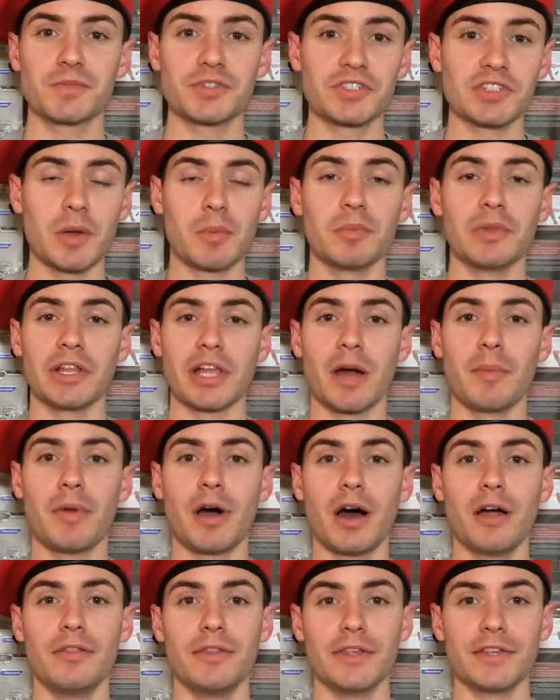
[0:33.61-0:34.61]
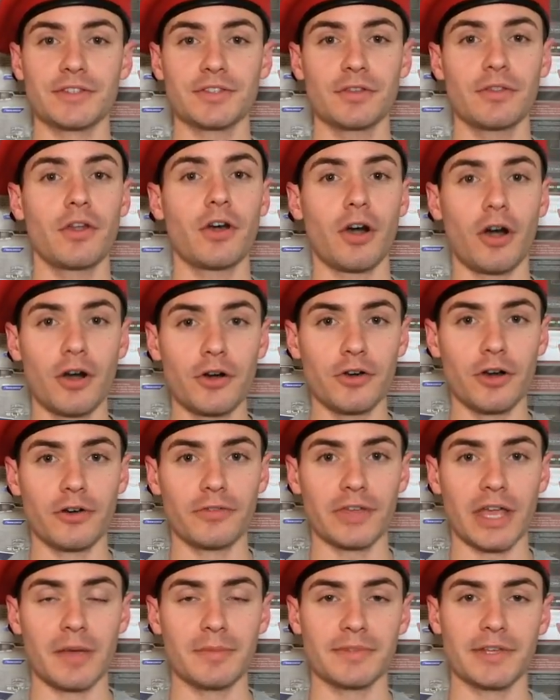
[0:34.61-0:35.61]
stumbling upon this, there are
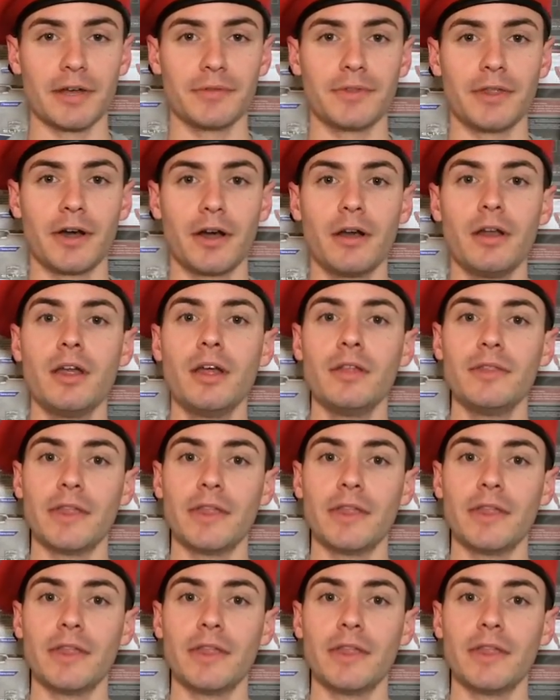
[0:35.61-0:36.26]
Nerf games out there.